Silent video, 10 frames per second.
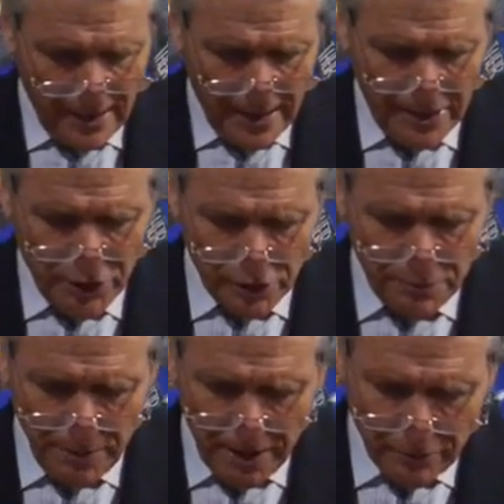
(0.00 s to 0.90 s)
and he shall
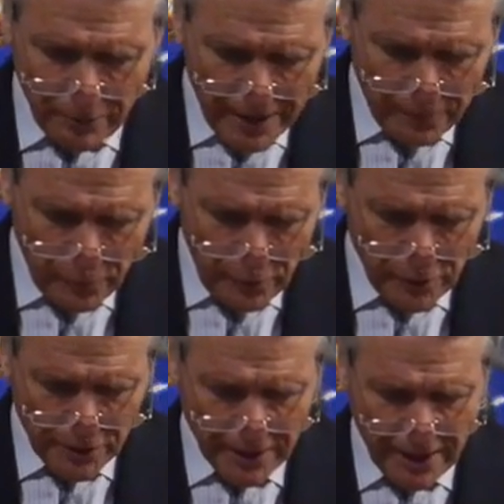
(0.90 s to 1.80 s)
speak great
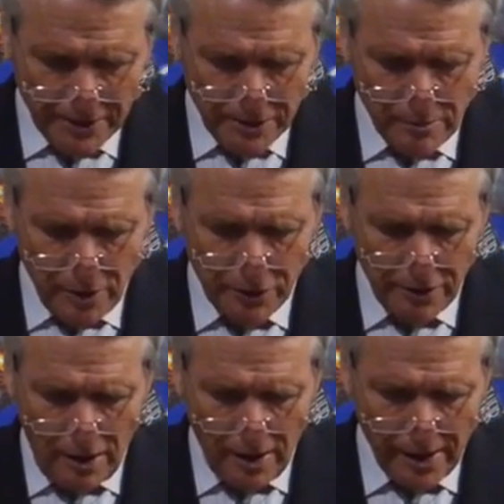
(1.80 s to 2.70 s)
words against the
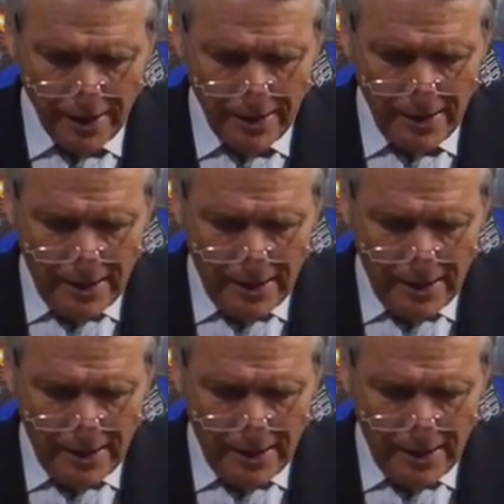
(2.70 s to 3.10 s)
Most High,